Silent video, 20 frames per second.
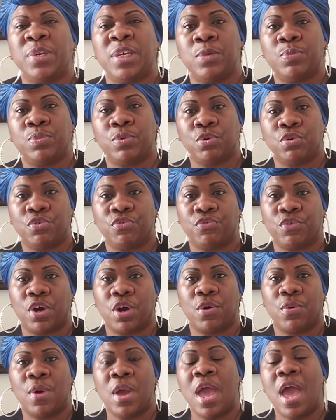people
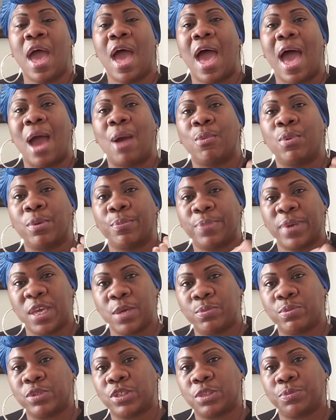grow. When
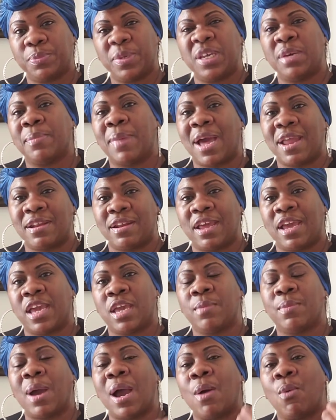people speak my
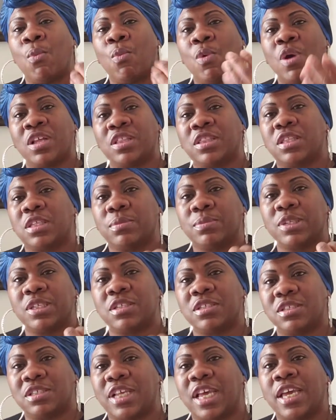name, I want them to
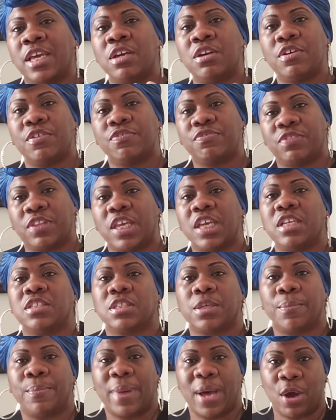say good
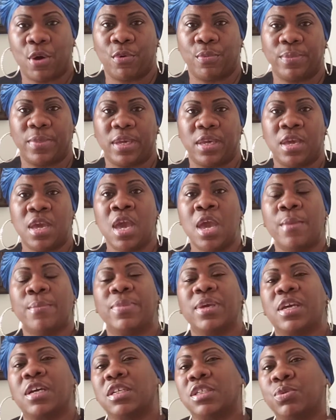things about me
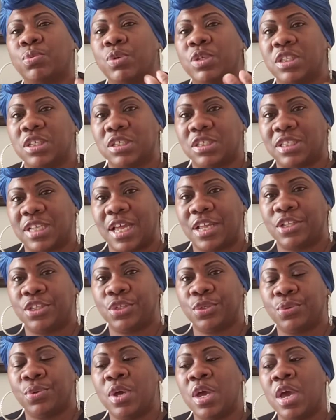because what does that
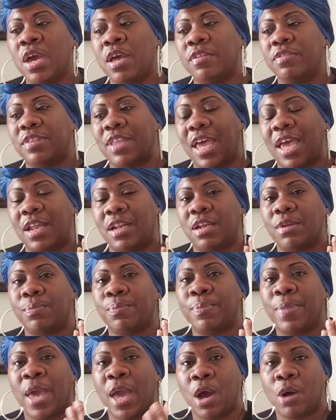do? That
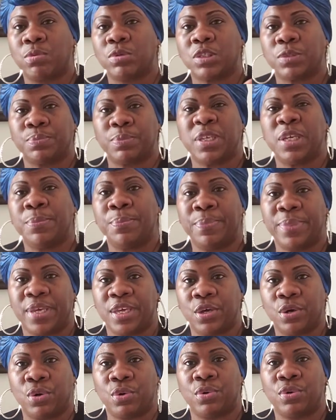helps me
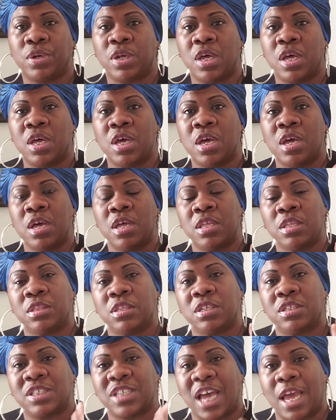build
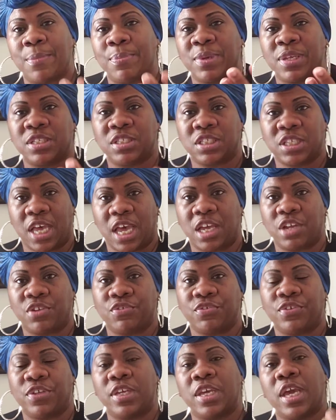the type of
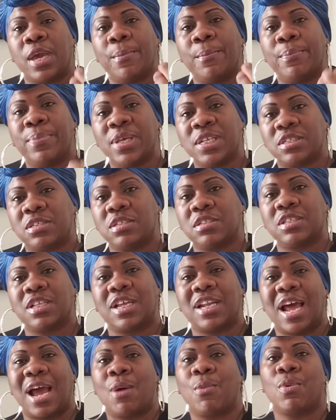integrity and business
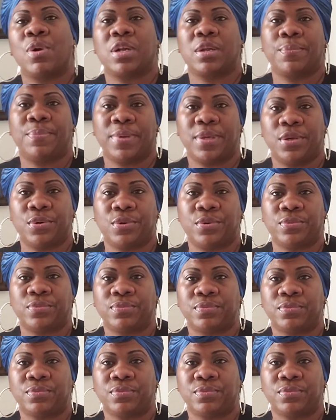that I want to build.